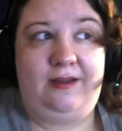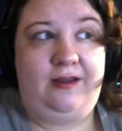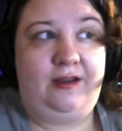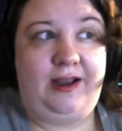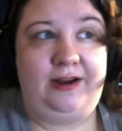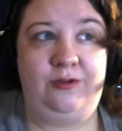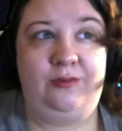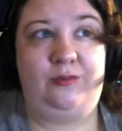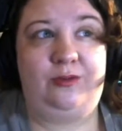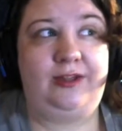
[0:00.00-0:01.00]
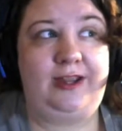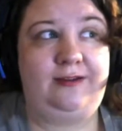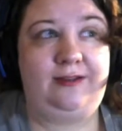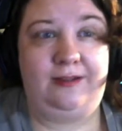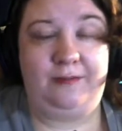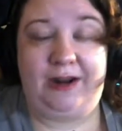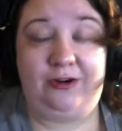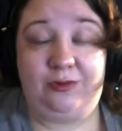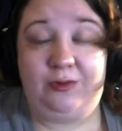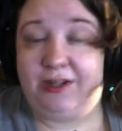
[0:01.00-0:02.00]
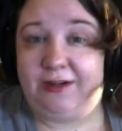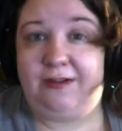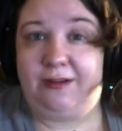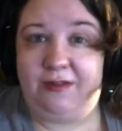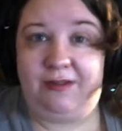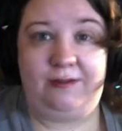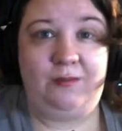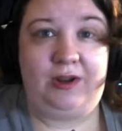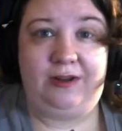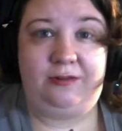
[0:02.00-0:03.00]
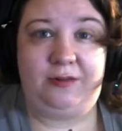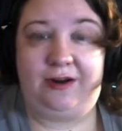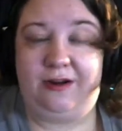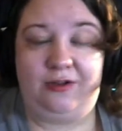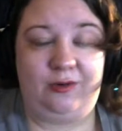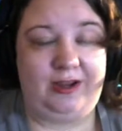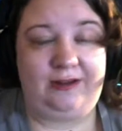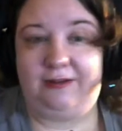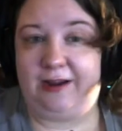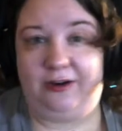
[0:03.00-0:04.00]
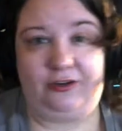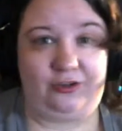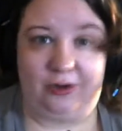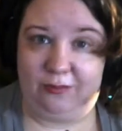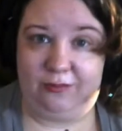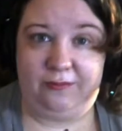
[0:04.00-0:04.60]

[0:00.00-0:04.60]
I don't relate to them. I do relate to them in some ways, but in other ways, I just don't.